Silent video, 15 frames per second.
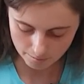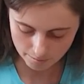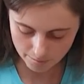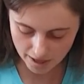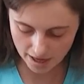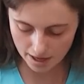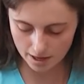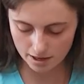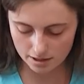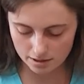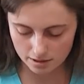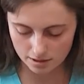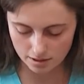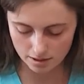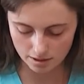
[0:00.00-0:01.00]
pan,
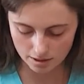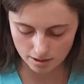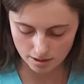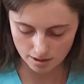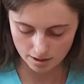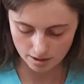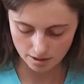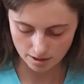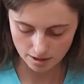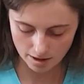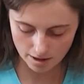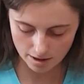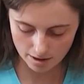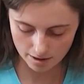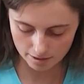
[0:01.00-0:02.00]

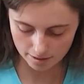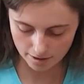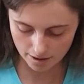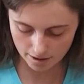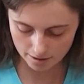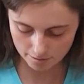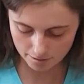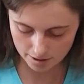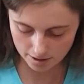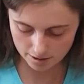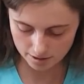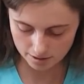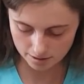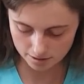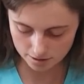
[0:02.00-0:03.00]
the other
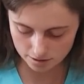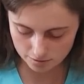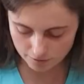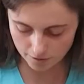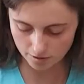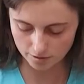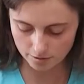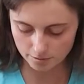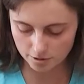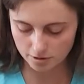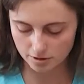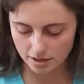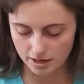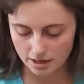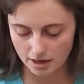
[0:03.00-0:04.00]
one, just fold them
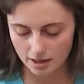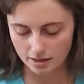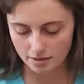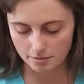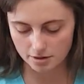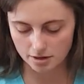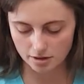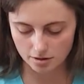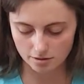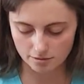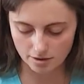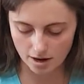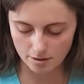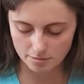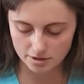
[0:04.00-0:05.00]
all in, and then I'm going to go
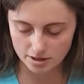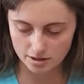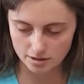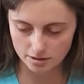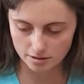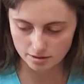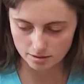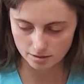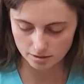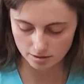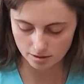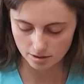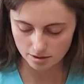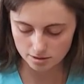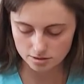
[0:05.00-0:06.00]
around with the
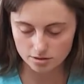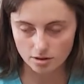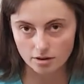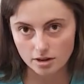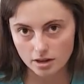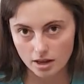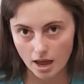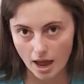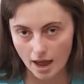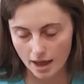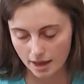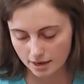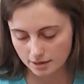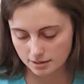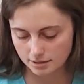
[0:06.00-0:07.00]
socket
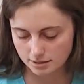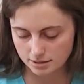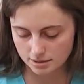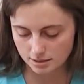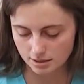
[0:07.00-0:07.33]
and